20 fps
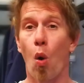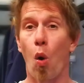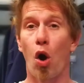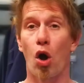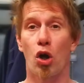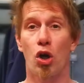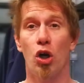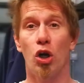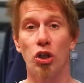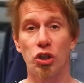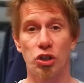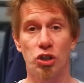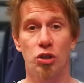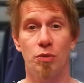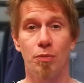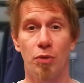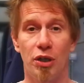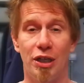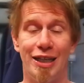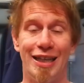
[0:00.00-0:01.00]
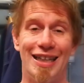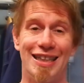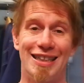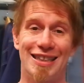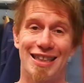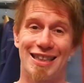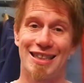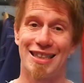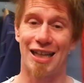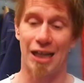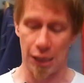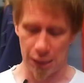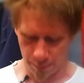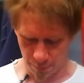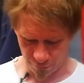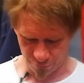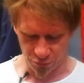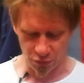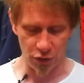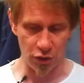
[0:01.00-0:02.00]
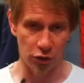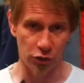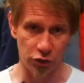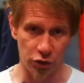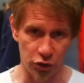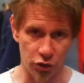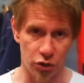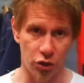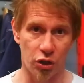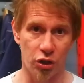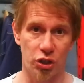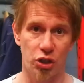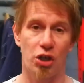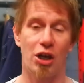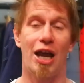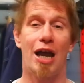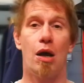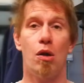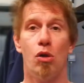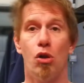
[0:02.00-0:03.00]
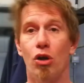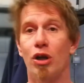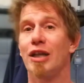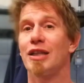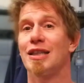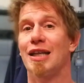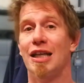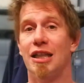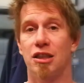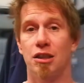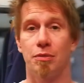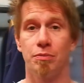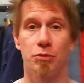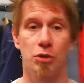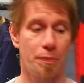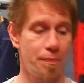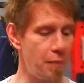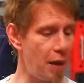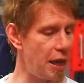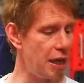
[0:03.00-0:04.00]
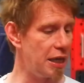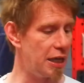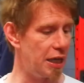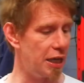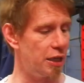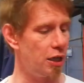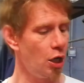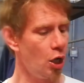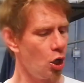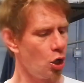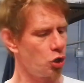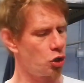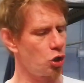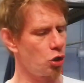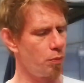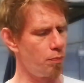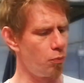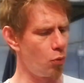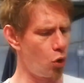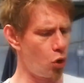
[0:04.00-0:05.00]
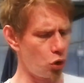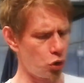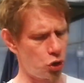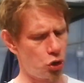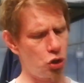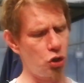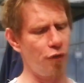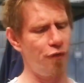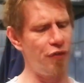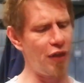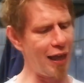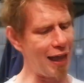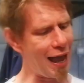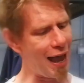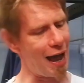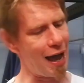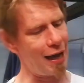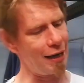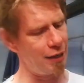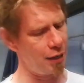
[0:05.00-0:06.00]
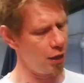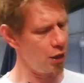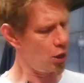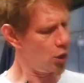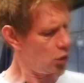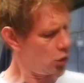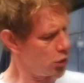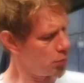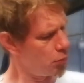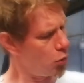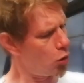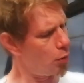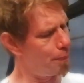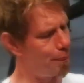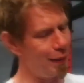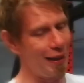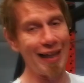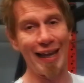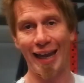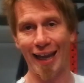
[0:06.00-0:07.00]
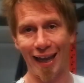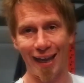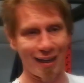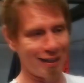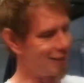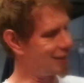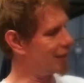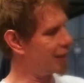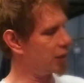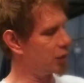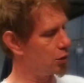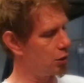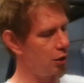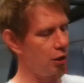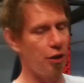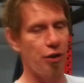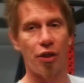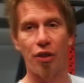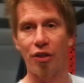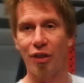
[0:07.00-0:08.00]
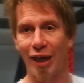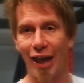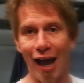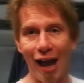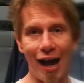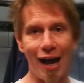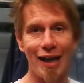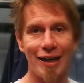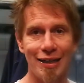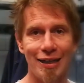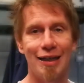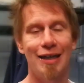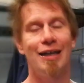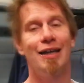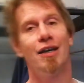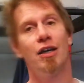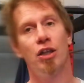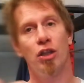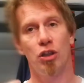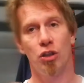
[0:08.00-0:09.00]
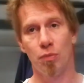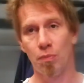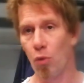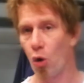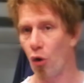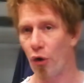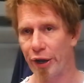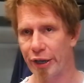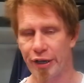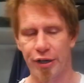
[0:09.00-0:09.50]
What costs the money is the time of the construction, how long it takes them to make it. So the more stuff they add, the more bling, as I call it, that they add, the more it